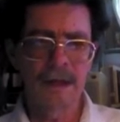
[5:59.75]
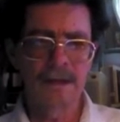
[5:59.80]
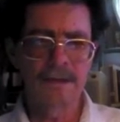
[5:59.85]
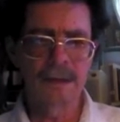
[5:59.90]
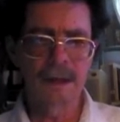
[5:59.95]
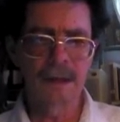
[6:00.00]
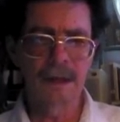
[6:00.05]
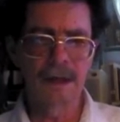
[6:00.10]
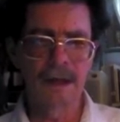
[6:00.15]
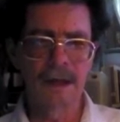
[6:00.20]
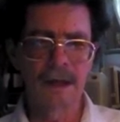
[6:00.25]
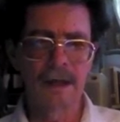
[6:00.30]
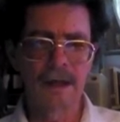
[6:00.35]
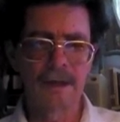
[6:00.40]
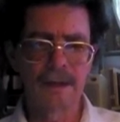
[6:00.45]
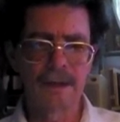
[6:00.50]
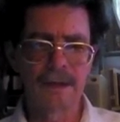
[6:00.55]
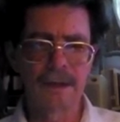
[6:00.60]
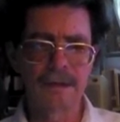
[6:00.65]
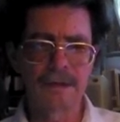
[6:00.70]

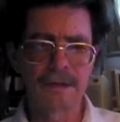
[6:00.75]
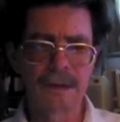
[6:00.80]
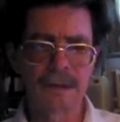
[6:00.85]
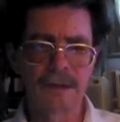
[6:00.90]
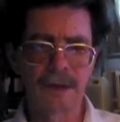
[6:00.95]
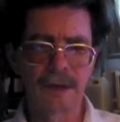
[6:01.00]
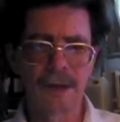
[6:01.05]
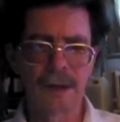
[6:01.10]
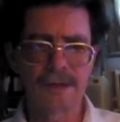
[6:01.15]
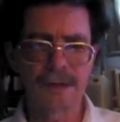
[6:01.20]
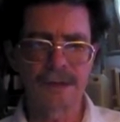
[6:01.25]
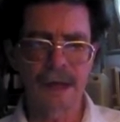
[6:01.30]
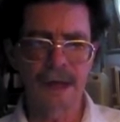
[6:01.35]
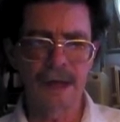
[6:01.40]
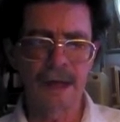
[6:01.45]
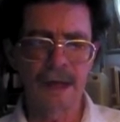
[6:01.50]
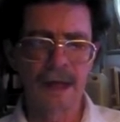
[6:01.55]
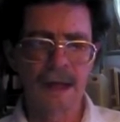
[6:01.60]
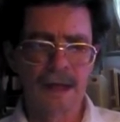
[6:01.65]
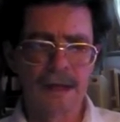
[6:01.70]
she's going to
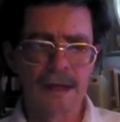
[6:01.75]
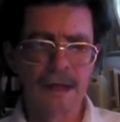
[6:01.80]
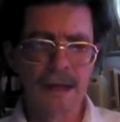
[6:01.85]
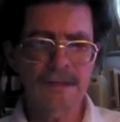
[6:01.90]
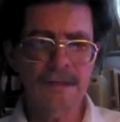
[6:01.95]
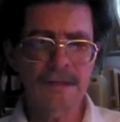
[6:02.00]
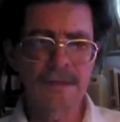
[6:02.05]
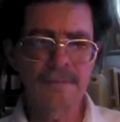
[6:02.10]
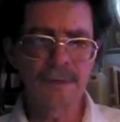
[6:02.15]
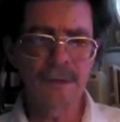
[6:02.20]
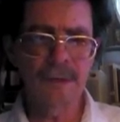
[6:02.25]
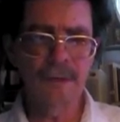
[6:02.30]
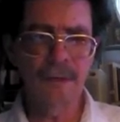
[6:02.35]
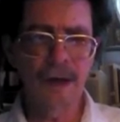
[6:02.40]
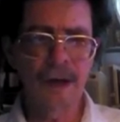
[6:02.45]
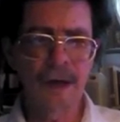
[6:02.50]
say. Listen for